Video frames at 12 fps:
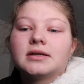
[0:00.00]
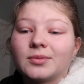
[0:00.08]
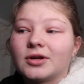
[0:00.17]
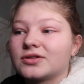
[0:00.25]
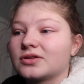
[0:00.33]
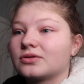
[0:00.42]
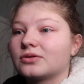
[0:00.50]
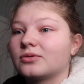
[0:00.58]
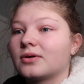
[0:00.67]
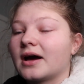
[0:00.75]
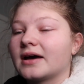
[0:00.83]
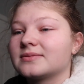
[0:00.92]
someone
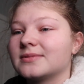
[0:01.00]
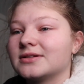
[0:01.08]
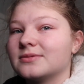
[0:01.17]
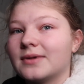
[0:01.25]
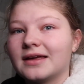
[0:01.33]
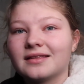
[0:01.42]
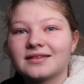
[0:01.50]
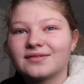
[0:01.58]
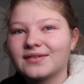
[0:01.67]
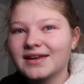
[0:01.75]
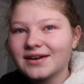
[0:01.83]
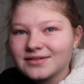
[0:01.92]
also asked me to make this
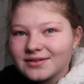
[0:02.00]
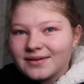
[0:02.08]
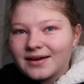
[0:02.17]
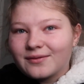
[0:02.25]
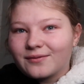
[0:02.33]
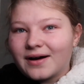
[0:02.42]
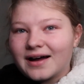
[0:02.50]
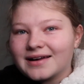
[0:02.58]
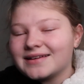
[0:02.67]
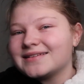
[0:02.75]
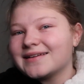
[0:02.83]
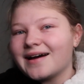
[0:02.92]
video, so like,
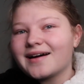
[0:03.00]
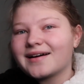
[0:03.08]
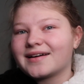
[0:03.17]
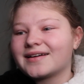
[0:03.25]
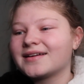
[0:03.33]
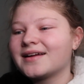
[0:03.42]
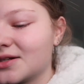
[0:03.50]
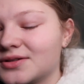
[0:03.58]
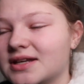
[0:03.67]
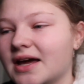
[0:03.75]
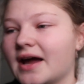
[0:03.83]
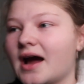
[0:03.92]
why not? So
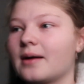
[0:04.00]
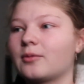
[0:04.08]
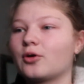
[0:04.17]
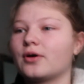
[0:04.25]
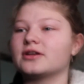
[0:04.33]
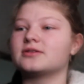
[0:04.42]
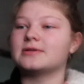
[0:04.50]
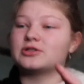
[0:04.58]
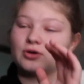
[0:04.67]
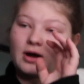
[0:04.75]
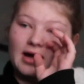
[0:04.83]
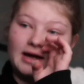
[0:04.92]
today, I'm going to be
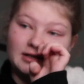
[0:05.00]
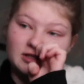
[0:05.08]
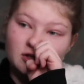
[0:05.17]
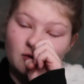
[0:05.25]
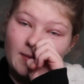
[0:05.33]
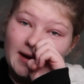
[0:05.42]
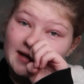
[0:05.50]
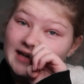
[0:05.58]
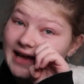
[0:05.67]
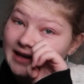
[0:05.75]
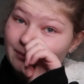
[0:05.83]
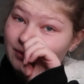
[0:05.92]
trying to make
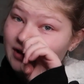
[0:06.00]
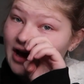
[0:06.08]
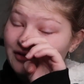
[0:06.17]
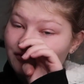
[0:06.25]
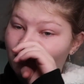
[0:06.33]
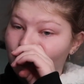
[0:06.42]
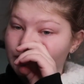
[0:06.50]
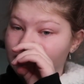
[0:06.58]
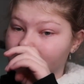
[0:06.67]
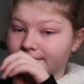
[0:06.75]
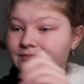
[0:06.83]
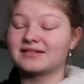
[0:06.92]
an edit blindfolded.